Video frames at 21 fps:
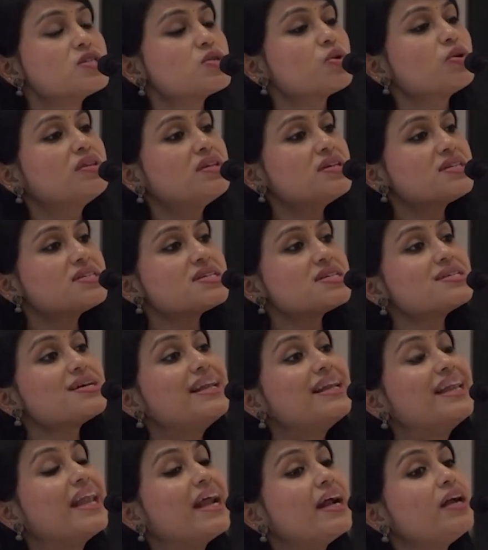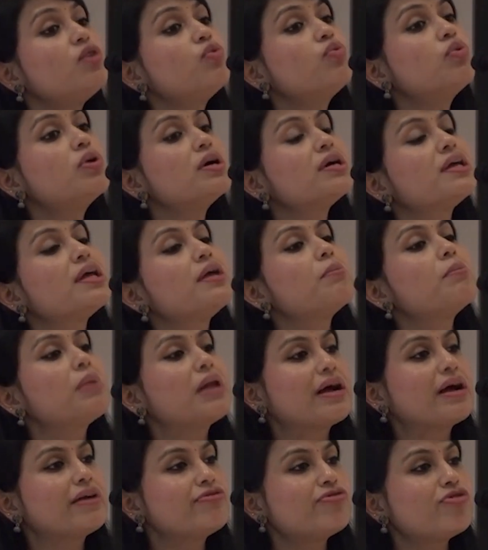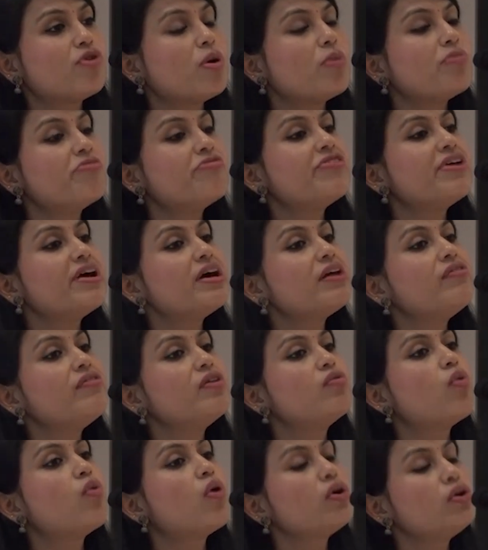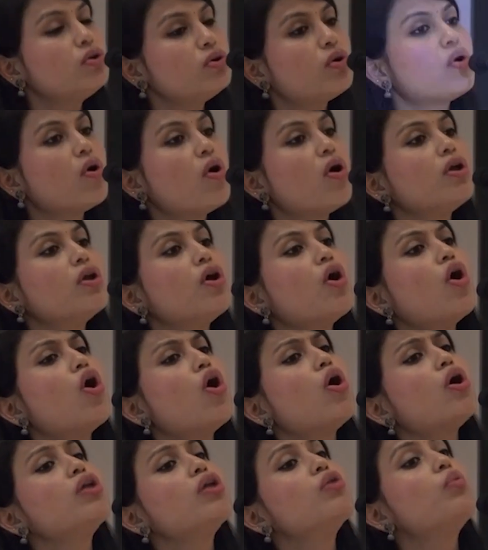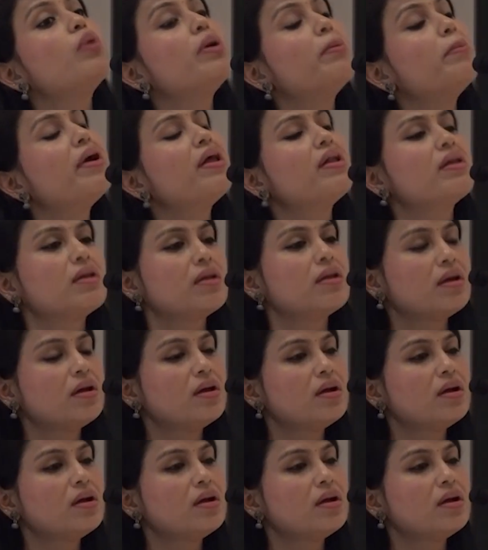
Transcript: So this is a networking platform where we want to call all women.